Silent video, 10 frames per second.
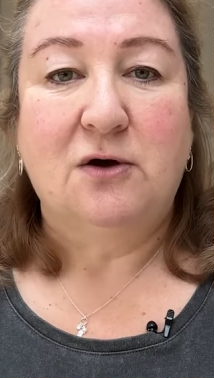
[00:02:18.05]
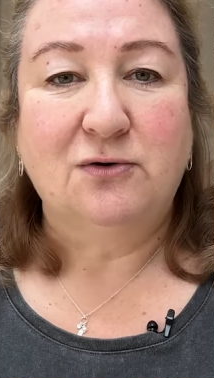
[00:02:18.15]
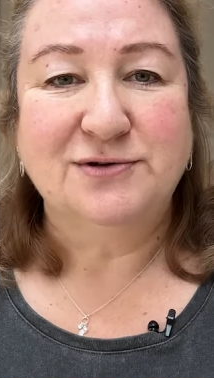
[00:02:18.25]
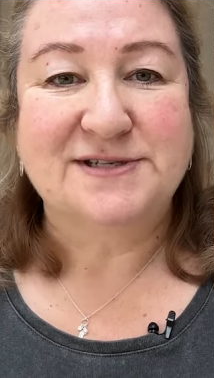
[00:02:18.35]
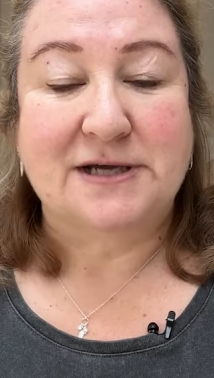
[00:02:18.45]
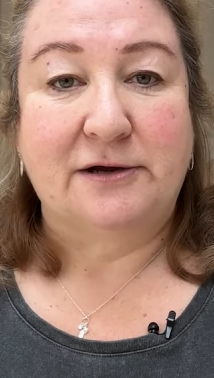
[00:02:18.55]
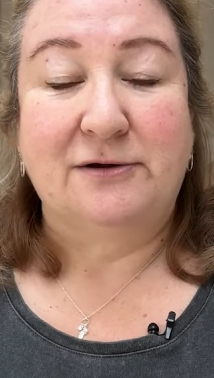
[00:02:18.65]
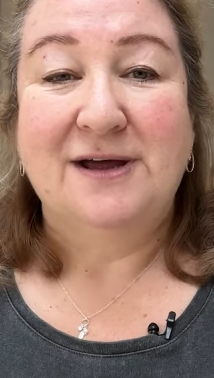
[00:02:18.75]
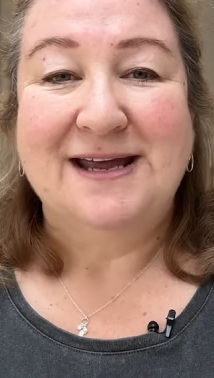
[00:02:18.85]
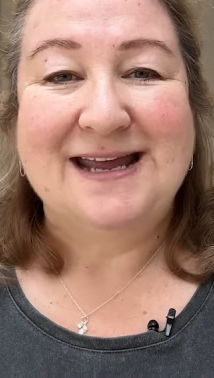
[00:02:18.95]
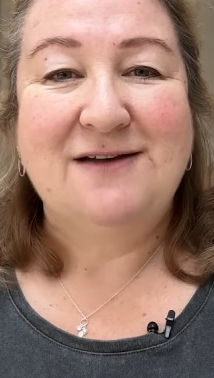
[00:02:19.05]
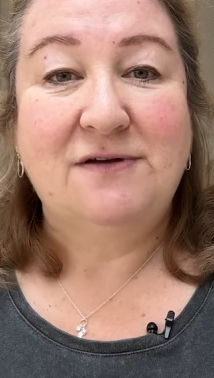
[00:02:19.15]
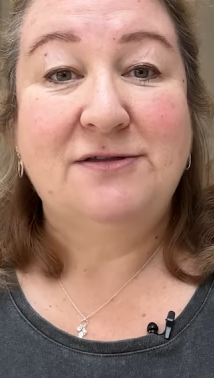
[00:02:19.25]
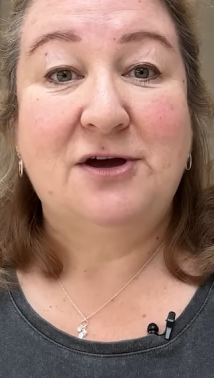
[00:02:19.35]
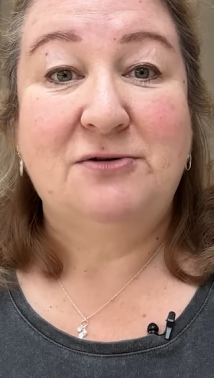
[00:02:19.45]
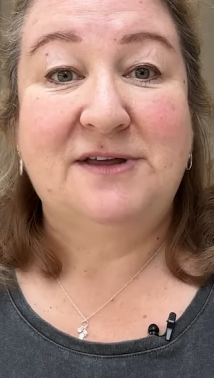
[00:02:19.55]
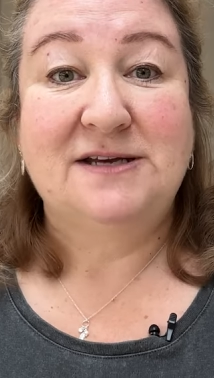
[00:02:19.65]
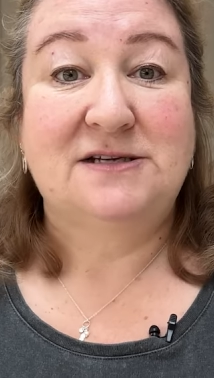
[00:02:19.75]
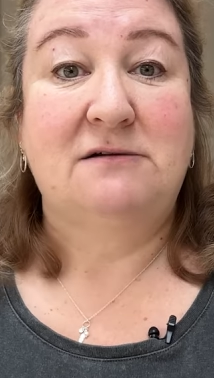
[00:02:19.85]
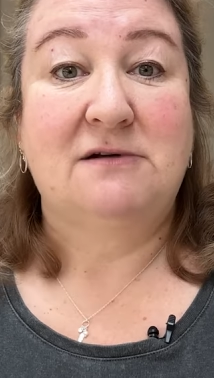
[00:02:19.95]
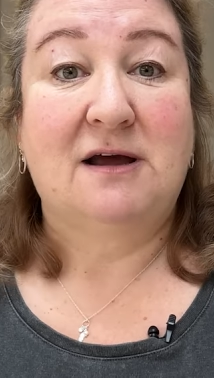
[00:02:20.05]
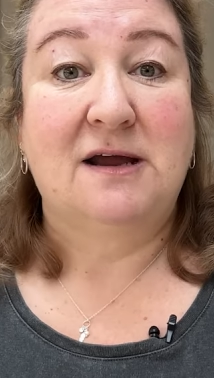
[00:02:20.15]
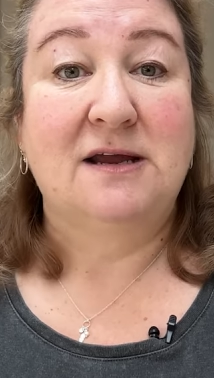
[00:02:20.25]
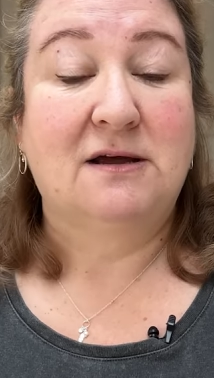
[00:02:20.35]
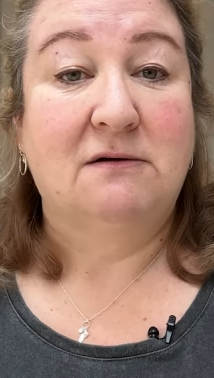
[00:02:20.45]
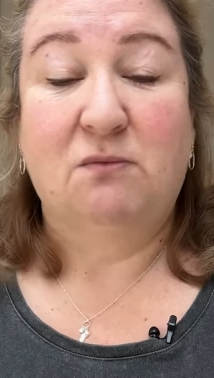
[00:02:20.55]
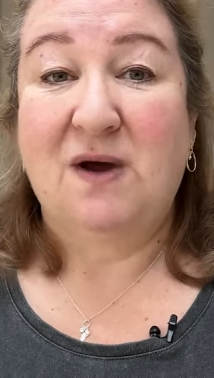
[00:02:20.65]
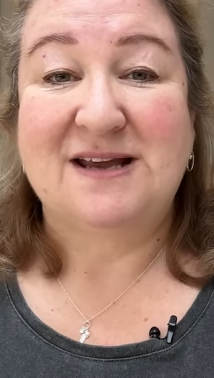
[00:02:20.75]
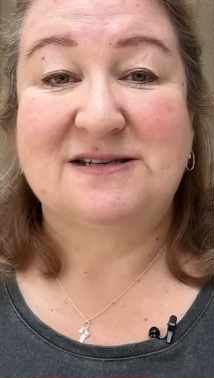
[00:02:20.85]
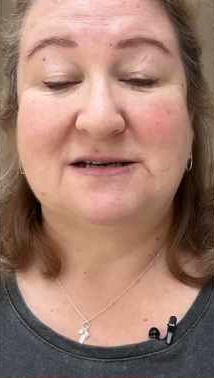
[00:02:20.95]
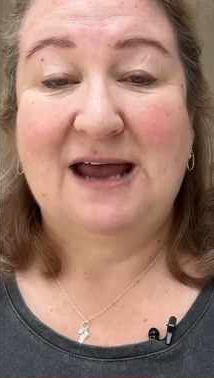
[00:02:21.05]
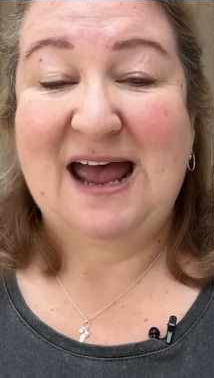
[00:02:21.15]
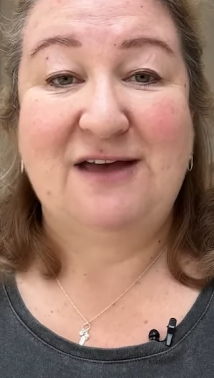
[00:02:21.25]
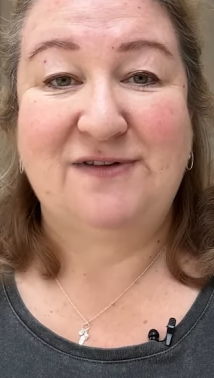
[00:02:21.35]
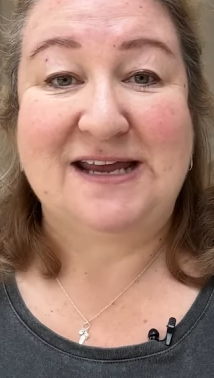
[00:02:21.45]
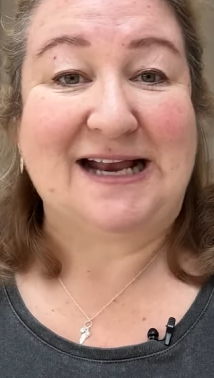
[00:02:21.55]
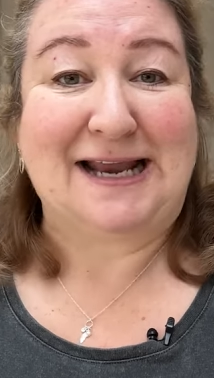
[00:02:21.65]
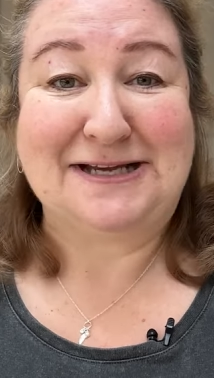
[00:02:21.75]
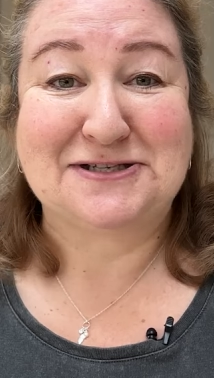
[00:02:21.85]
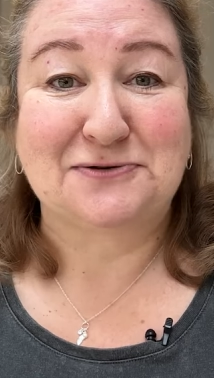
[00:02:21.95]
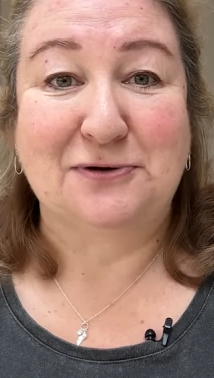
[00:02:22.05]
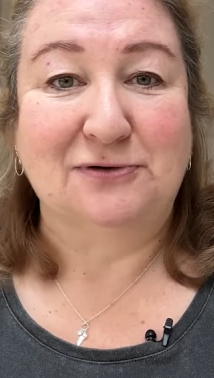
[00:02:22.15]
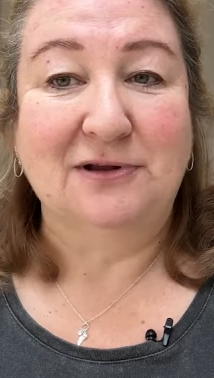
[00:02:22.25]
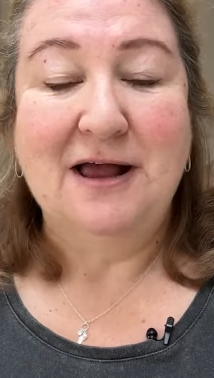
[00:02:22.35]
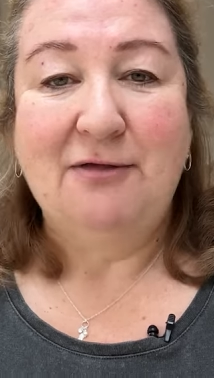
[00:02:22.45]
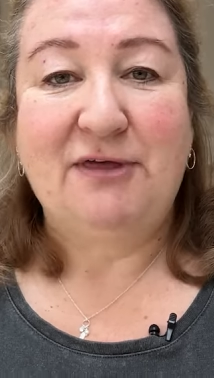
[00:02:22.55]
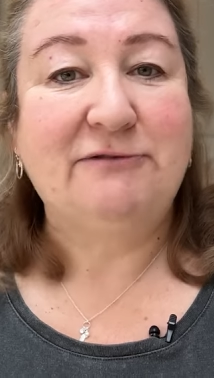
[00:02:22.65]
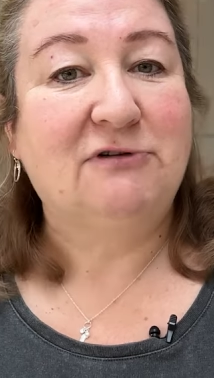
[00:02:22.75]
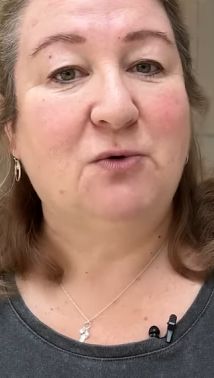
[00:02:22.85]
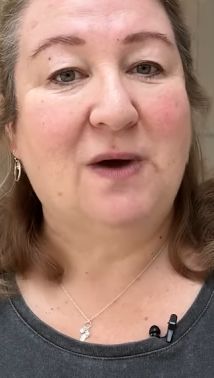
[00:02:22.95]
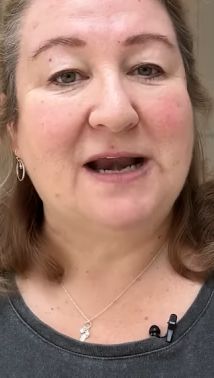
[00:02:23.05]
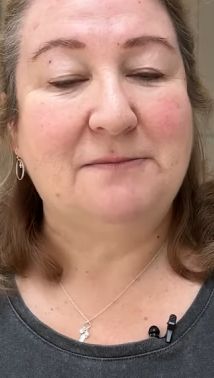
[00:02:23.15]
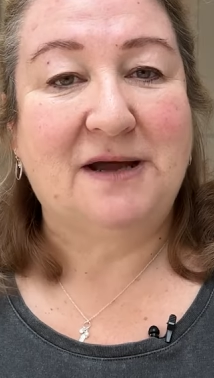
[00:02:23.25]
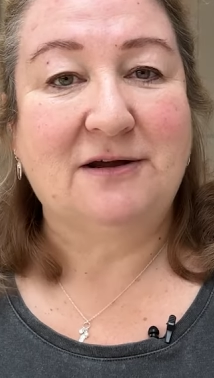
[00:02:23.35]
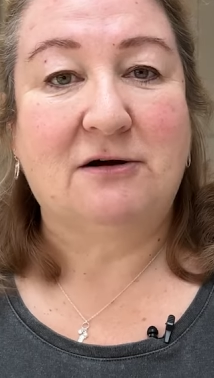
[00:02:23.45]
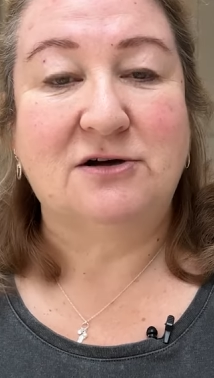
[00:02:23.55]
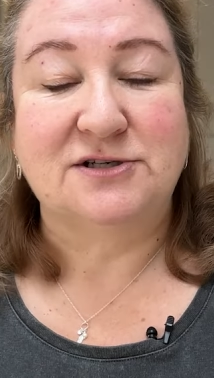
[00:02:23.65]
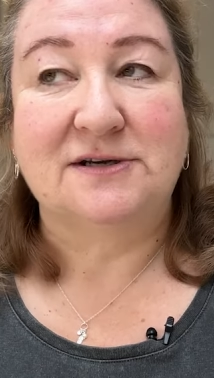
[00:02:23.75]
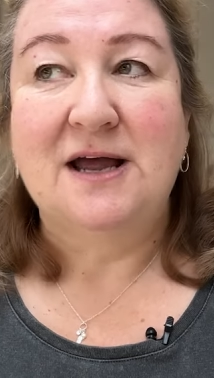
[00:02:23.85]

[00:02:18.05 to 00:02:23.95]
Also, even though they don't like wet, heavy clay soil, they grow well in my garden.